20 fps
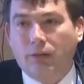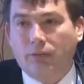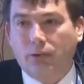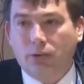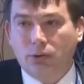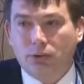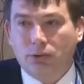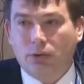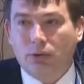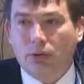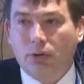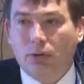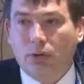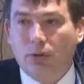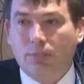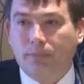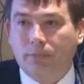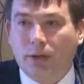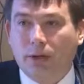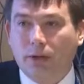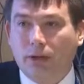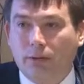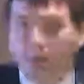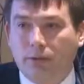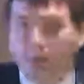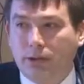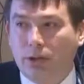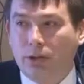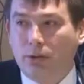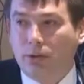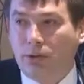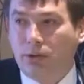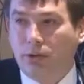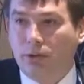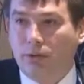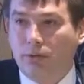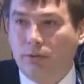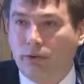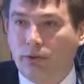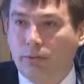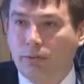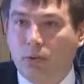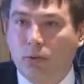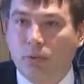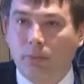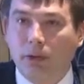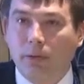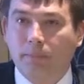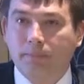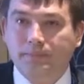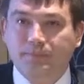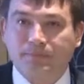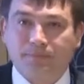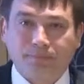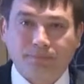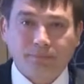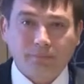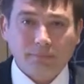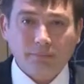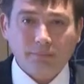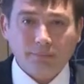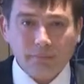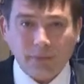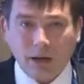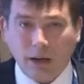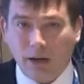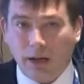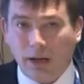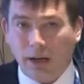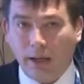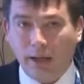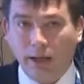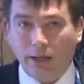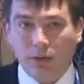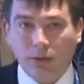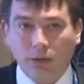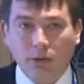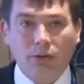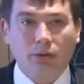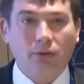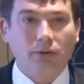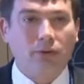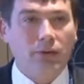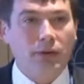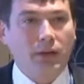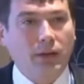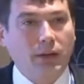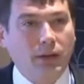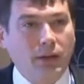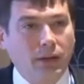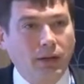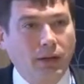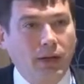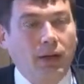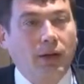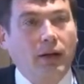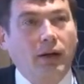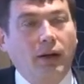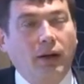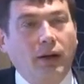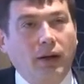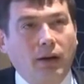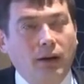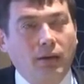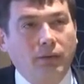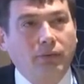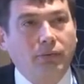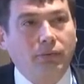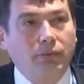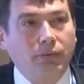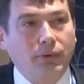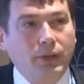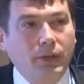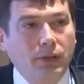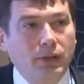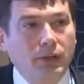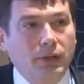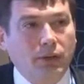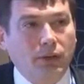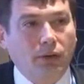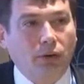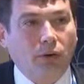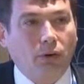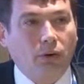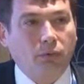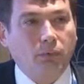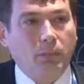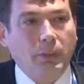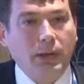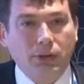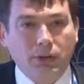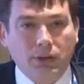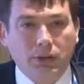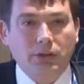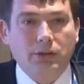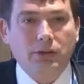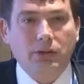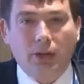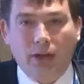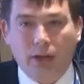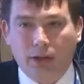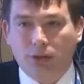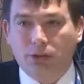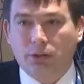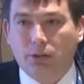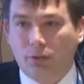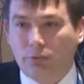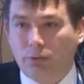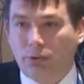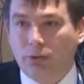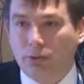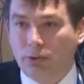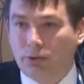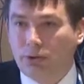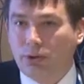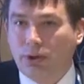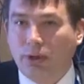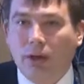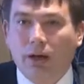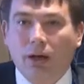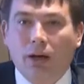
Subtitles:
First of all, solution of this problem laying on the field of patient selection, of course.